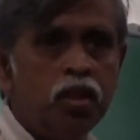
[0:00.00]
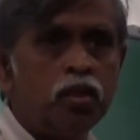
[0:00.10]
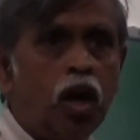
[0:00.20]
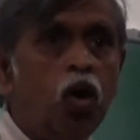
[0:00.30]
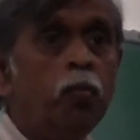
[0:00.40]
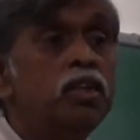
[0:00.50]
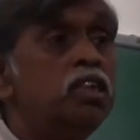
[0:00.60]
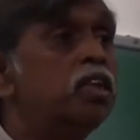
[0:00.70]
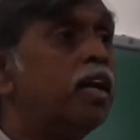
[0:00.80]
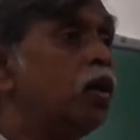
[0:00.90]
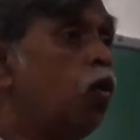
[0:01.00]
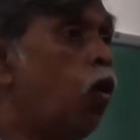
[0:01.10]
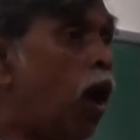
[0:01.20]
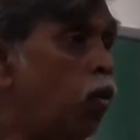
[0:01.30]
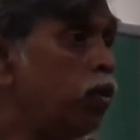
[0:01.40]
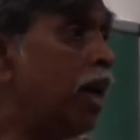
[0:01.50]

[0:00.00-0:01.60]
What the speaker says: So how much it can go out